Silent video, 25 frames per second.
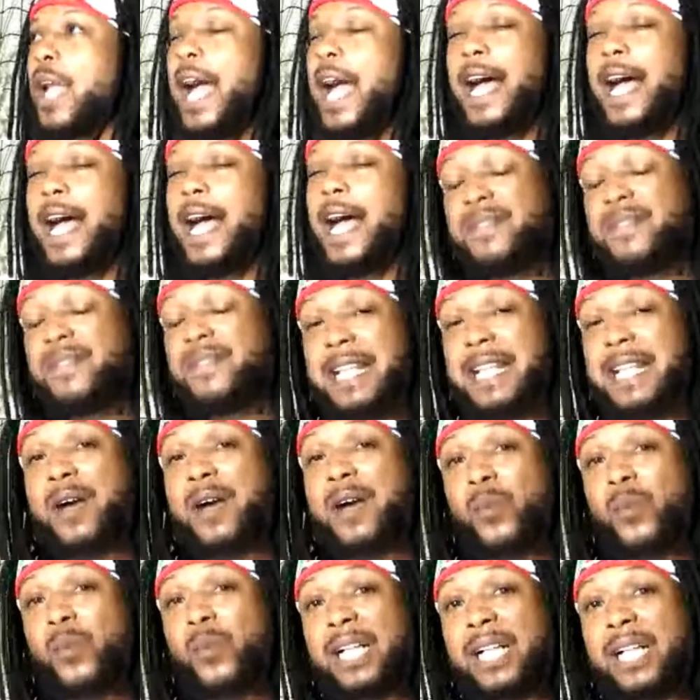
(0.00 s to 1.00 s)
I have
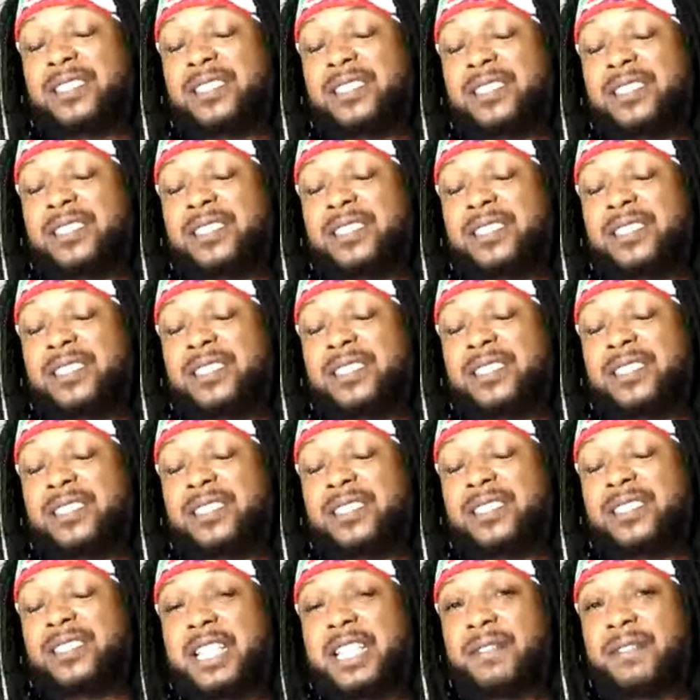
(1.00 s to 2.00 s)
not watched
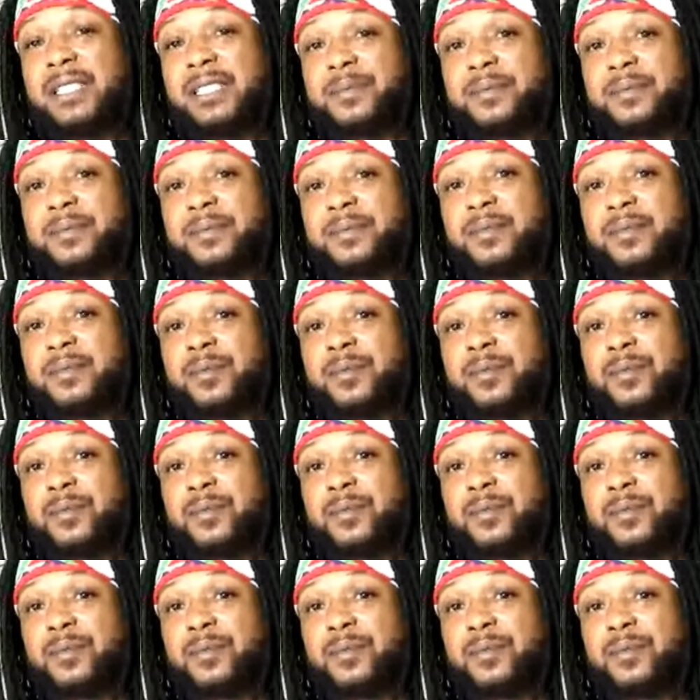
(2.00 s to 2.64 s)
TV.